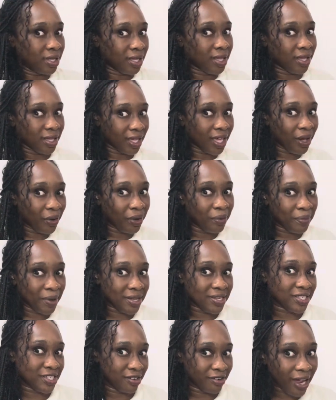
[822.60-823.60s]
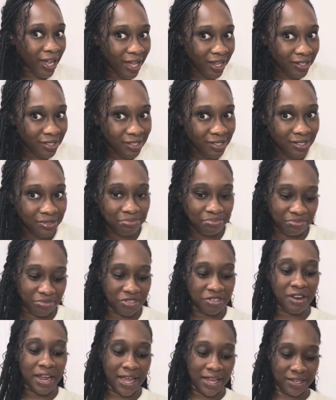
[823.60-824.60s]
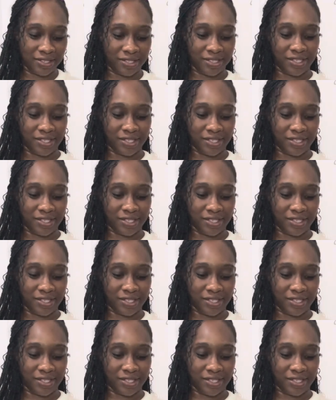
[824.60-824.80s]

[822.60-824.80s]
get what I say, right? Alright.